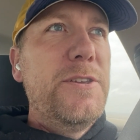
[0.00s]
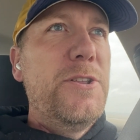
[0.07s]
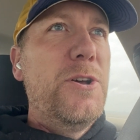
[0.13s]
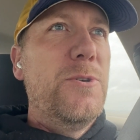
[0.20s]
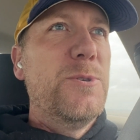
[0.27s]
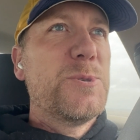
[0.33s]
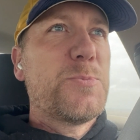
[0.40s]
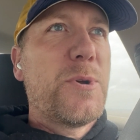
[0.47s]

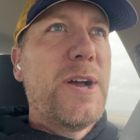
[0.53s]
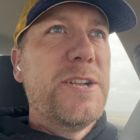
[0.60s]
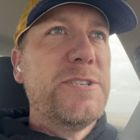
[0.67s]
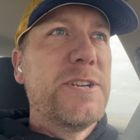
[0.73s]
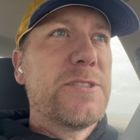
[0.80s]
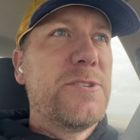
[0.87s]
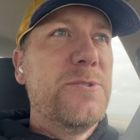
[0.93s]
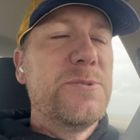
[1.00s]
this
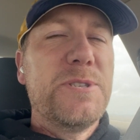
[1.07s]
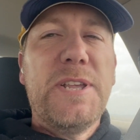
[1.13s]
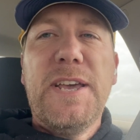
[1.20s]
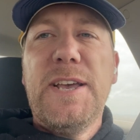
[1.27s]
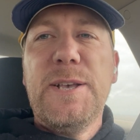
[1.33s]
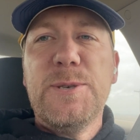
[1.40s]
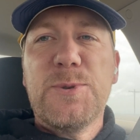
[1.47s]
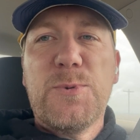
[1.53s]
project, there's
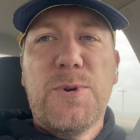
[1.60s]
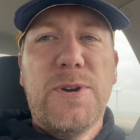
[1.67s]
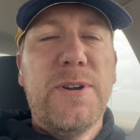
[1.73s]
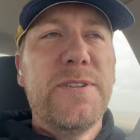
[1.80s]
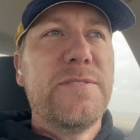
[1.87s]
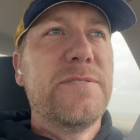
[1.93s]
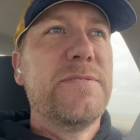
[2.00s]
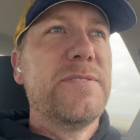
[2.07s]
days
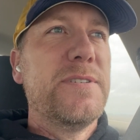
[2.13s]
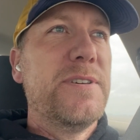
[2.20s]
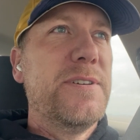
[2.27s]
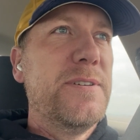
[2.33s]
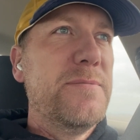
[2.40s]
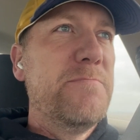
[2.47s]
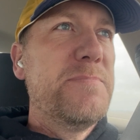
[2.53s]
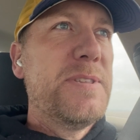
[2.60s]
where it's
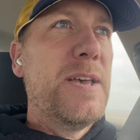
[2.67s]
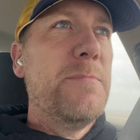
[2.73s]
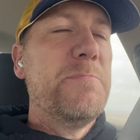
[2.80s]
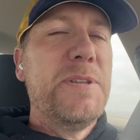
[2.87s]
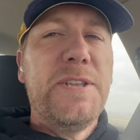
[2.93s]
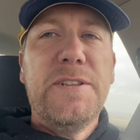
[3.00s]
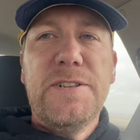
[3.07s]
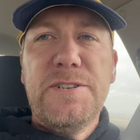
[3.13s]

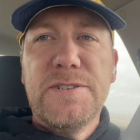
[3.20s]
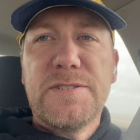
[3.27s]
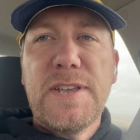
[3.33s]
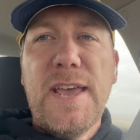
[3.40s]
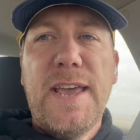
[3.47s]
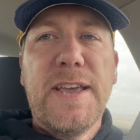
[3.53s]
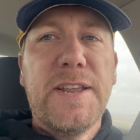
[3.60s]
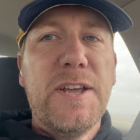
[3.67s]
tempting to just
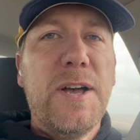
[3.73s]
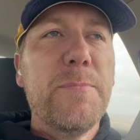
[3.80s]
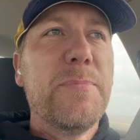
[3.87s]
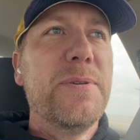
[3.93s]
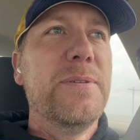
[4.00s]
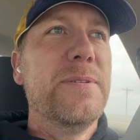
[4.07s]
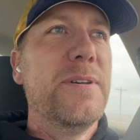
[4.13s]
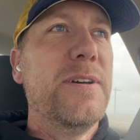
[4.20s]
hang it up
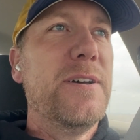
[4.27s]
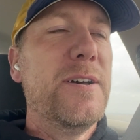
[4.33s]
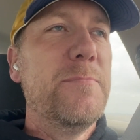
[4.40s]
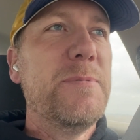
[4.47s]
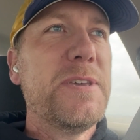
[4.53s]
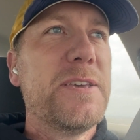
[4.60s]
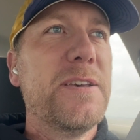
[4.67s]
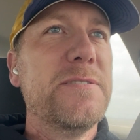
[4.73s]

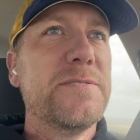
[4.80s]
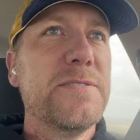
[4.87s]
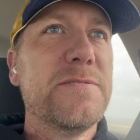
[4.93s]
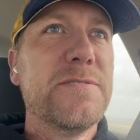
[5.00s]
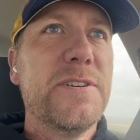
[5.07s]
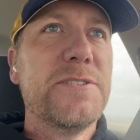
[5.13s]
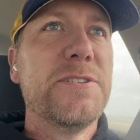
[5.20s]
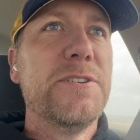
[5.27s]
because
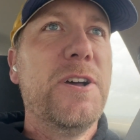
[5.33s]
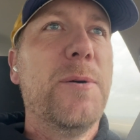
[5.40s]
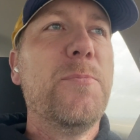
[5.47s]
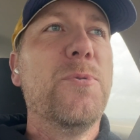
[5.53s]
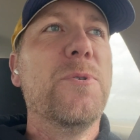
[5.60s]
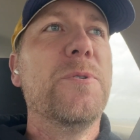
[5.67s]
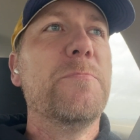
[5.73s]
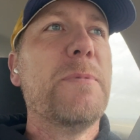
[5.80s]
it's such an
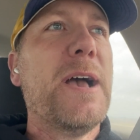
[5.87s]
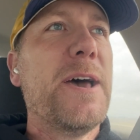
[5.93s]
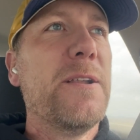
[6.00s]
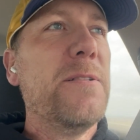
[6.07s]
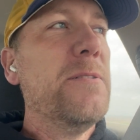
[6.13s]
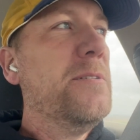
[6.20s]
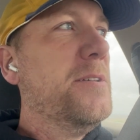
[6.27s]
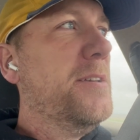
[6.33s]
upward
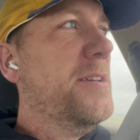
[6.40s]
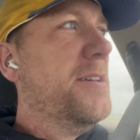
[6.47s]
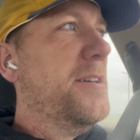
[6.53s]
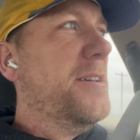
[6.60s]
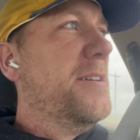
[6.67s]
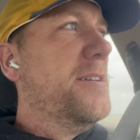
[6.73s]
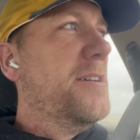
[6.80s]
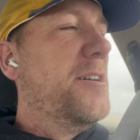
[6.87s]
battle.
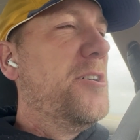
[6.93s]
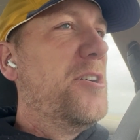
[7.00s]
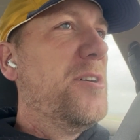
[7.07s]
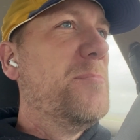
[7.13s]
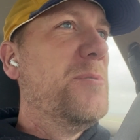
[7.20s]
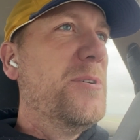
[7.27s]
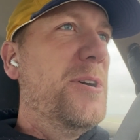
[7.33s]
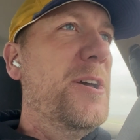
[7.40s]

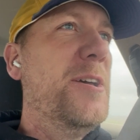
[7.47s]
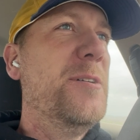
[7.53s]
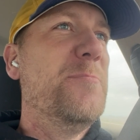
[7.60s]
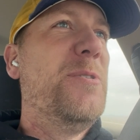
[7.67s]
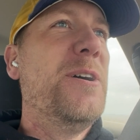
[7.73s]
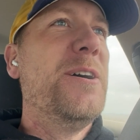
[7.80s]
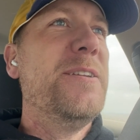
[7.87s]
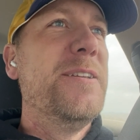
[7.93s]

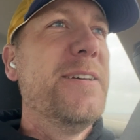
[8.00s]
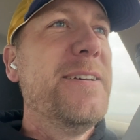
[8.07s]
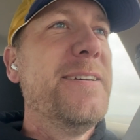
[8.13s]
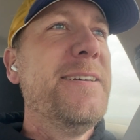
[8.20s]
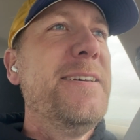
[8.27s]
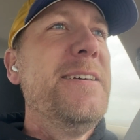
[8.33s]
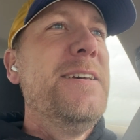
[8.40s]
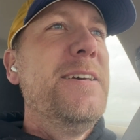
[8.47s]
But
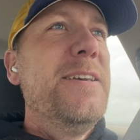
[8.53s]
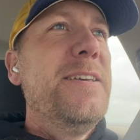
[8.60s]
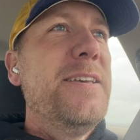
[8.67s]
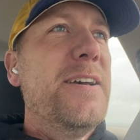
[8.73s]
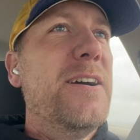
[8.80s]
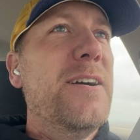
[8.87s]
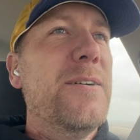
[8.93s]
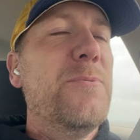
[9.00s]

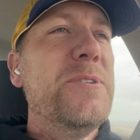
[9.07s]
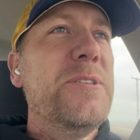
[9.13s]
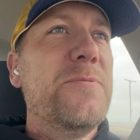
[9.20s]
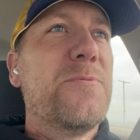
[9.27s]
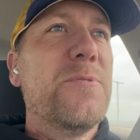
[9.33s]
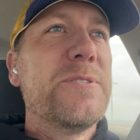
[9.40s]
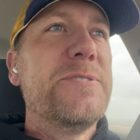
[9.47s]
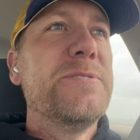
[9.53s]
when
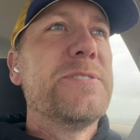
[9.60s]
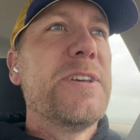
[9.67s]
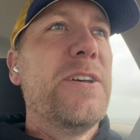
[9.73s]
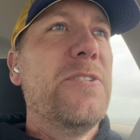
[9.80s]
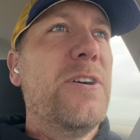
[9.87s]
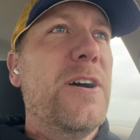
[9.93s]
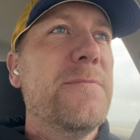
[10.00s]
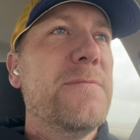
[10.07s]
you've worked your
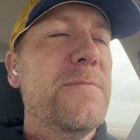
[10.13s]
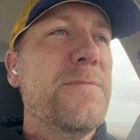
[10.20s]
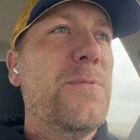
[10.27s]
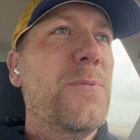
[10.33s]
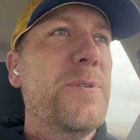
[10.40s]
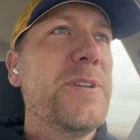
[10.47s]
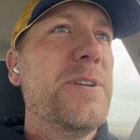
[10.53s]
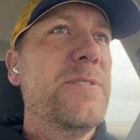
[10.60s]
tail off for
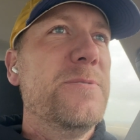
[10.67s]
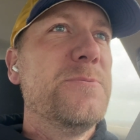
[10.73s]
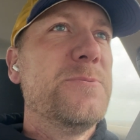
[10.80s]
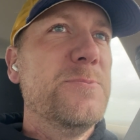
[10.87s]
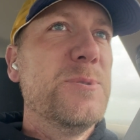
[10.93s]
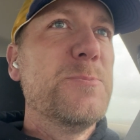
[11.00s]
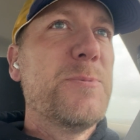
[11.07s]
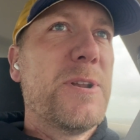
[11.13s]
4 years
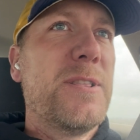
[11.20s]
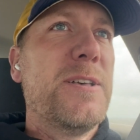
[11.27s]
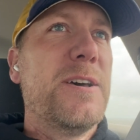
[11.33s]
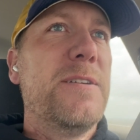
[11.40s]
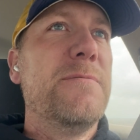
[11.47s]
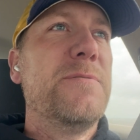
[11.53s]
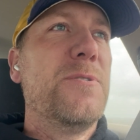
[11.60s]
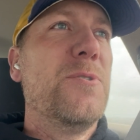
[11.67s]
and spent a
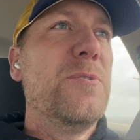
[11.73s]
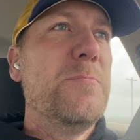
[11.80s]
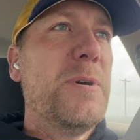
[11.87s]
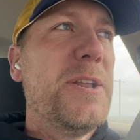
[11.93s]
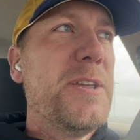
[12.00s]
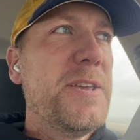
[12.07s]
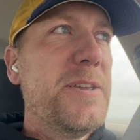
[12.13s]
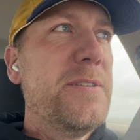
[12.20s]
lot of your own
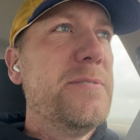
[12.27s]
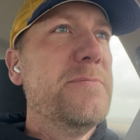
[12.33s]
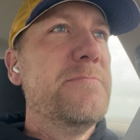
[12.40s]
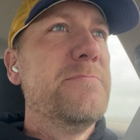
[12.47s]
money and